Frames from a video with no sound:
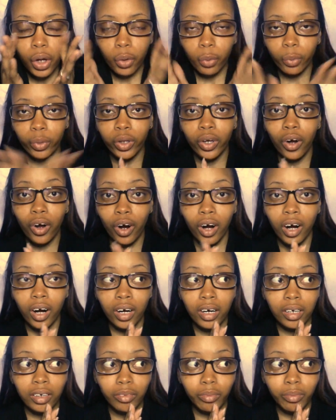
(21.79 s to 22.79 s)
We
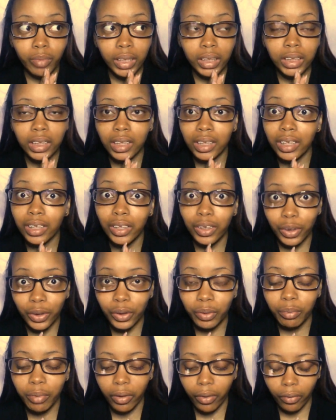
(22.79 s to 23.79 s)
are basically in the
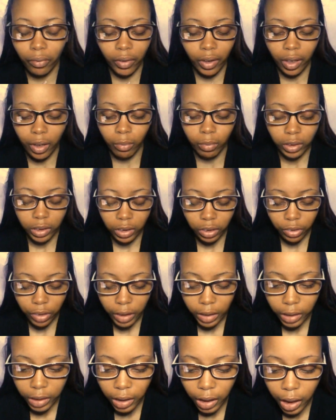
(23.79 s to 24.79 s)
third month of the year, which is
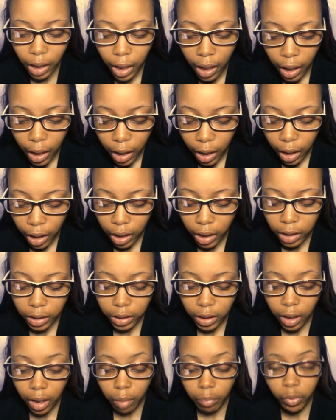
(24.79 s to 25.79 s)
crazy,
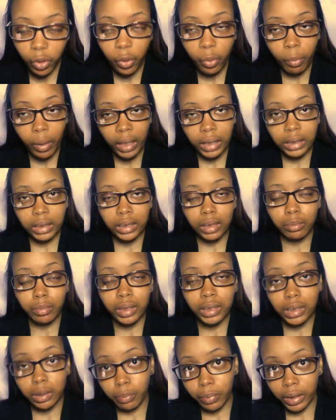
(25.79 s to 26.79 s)
and you might see
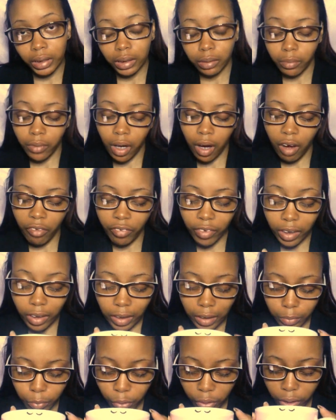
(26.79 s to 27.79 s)
me sipping some coffee
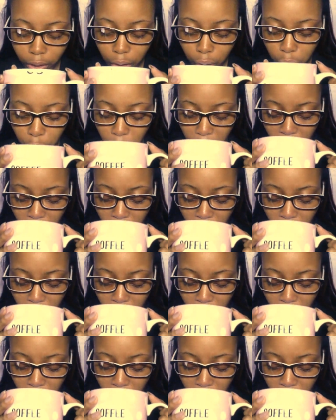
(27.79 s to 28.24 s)
this morning.